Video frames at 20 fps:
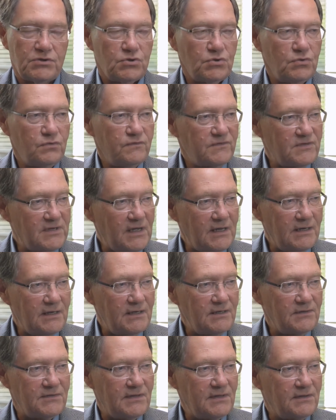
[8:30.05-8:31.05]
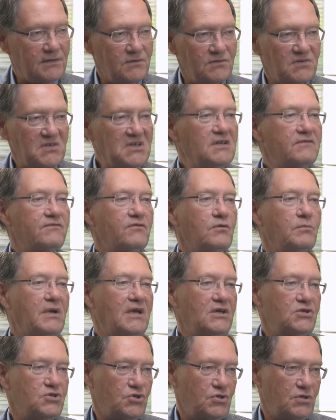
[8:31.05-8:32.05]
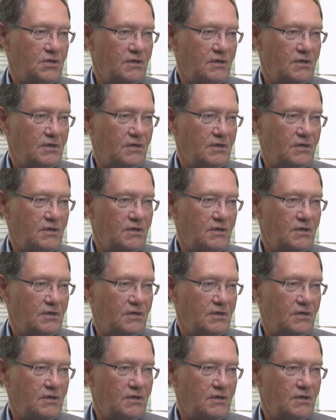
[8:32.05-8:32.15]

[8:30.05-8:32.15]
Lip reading: you said is that there's information